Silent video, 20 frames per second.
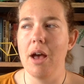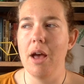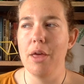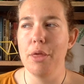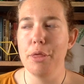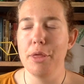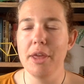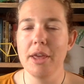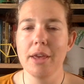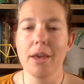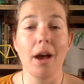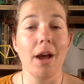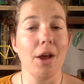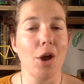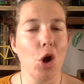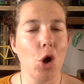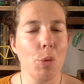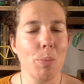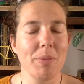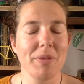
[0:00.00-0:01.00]
I think, I
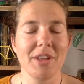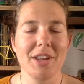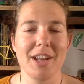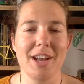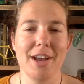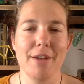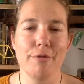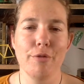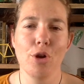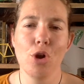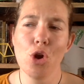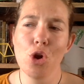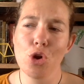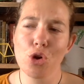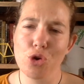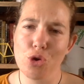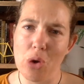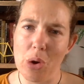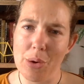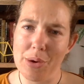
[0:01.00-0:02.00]
hope that I've
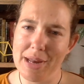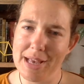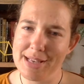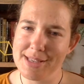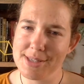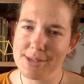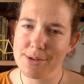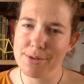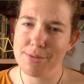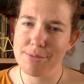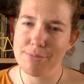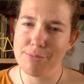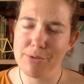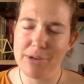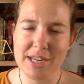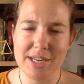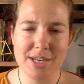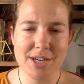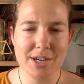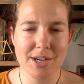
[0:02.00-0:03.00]
grown as a
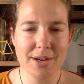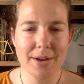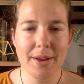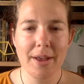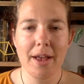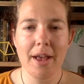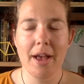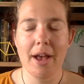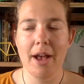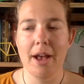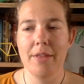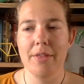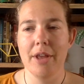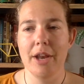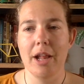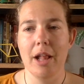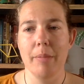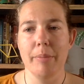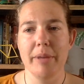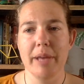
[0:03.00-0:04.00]
reader and that
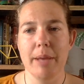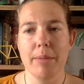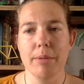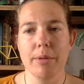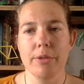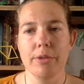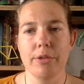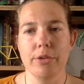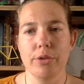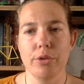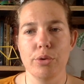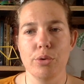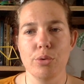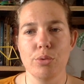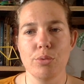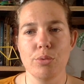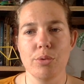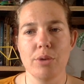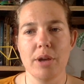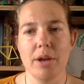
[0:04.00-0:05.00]
I'll be able to